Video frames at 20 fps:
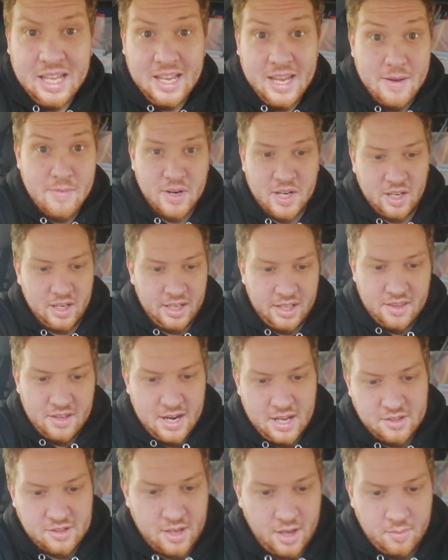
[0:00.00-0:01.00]
imminently in the
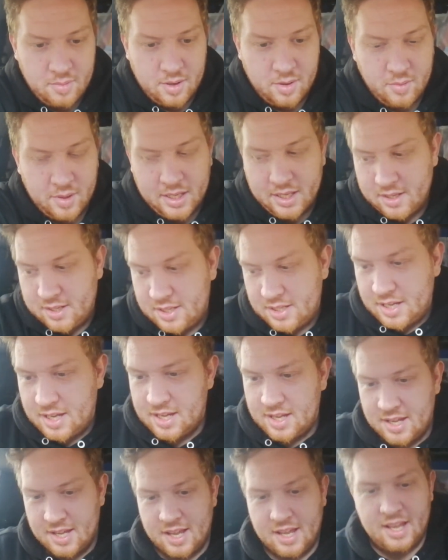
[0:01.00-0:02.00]
next couple of weeks,
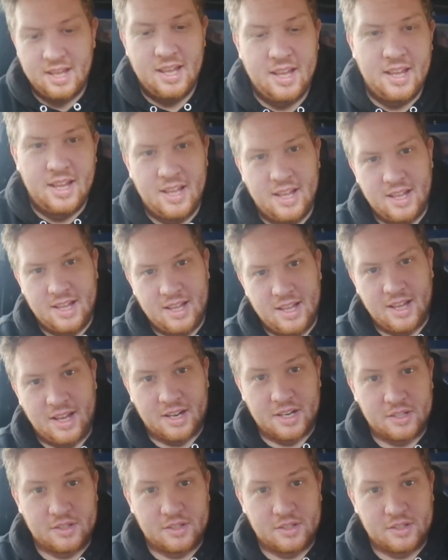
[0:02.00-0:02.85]
and